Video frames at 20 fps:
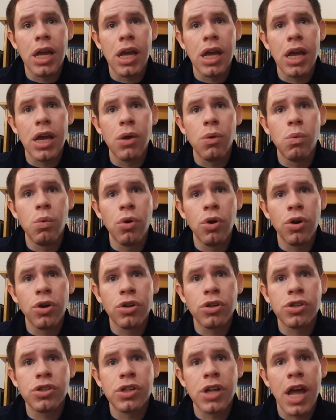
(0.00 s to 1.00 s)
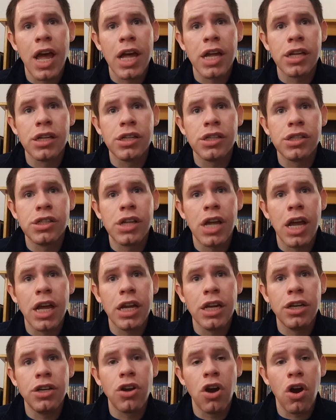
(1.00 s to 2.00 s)
It works as
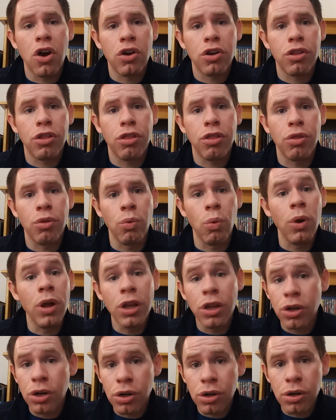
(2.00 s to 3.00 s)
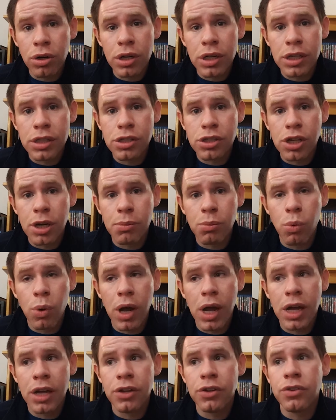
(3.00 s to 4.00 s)
a dark thriller in some
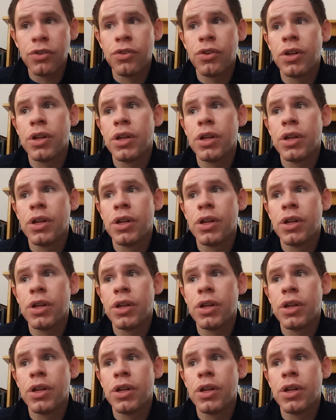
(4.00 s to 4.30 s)
ways.